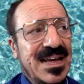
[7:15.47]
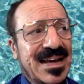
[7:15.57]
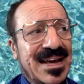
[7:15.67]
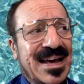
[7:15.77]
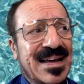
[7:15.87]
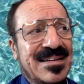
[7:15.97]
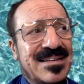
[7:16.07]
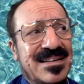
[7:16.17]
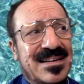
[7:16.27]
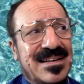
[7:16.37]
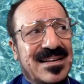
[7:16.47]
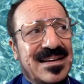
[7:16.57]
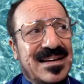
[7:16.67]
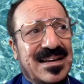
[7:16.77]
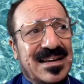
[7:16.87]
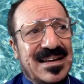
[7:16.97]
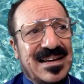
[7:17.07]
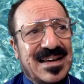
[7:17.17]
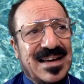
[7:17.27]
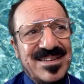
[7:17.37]
And
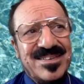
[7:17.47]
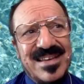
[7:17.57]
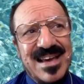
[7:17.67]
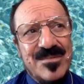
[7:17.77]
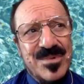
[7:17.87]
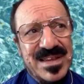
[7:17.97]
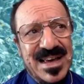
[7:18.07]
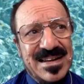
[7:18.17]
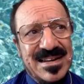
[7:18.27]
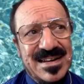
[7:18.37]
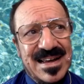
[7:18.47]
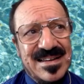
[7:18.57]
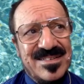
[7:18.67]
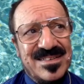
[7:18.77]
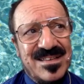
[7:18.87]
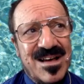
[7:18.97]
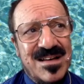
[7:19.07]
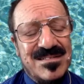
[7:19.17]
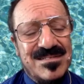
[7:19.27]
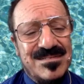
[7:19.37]
I just sat with that and I thought,